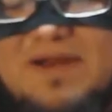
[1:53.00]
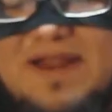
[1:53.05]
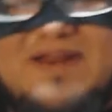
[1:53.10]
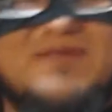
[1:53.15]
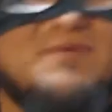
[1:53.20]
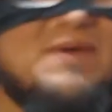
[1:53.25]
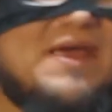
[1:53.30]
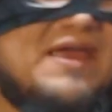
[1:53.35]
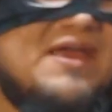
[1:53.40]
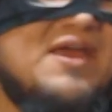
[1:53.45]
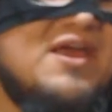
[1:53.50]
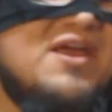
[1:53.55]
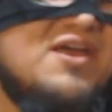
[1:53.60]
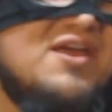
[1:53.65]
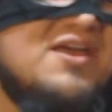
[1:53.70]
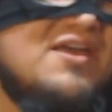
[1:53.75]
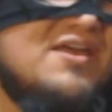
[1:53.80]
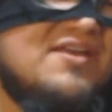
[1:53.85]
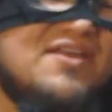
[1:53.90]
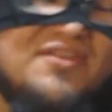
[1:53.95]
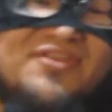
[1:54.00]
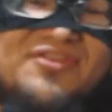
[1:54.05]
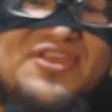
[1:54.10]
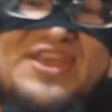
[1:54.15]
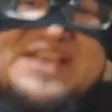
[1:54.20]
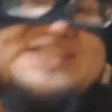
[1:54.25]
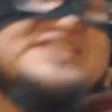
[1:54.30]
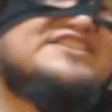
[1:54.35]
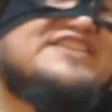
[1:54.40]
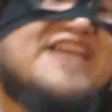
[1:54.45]
But anyway,
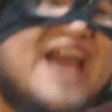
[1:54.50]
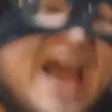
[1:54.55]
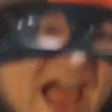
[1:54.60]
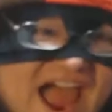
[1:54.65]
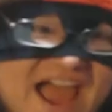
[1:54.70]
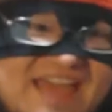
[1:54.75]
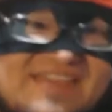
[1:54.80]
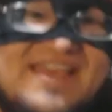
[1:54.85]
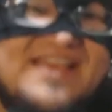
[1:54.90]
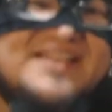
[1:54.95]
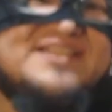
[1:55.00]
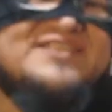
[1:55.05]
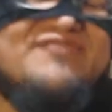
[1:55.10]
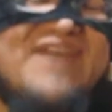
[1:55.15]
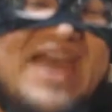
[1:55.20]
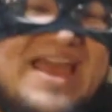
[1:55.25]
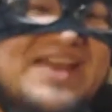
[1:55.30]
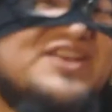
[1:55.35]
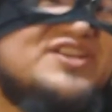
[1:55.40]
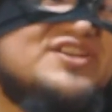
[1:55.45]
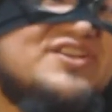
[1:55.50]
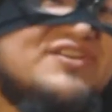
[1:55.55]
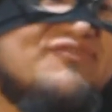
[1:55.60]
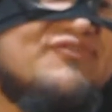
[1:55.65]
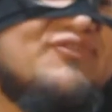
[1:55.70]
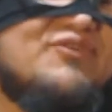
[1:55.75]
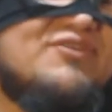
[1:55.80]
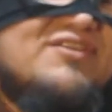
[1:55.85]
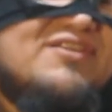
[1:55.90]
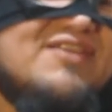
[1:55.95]
this guy that has vanished
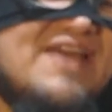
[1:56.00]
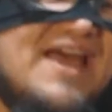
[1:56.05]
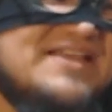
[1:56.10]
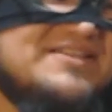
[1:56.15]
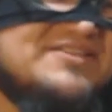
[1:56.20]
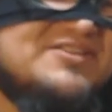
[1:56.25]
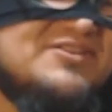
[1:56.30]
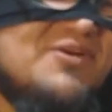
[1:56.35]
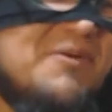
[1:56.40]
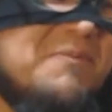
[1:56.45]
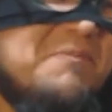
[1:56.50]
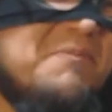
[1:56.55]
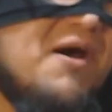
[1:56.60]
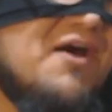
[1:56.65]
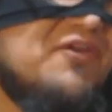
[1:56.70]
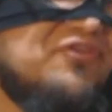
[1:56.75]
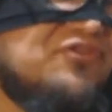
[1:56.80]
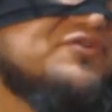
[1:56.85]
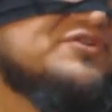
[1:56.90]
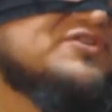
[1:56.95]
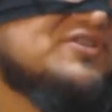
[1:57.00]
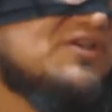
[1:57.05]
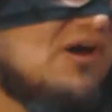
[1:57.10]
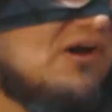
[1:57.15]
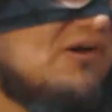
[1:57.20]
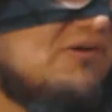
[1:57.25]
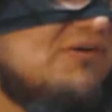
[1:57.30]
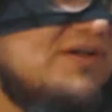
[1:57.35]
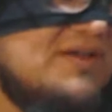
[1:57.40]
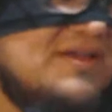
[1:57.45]
for the last, month or
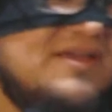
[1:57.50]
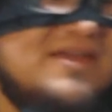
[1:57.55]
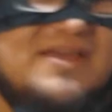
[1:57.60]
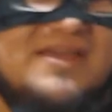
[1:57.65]
so,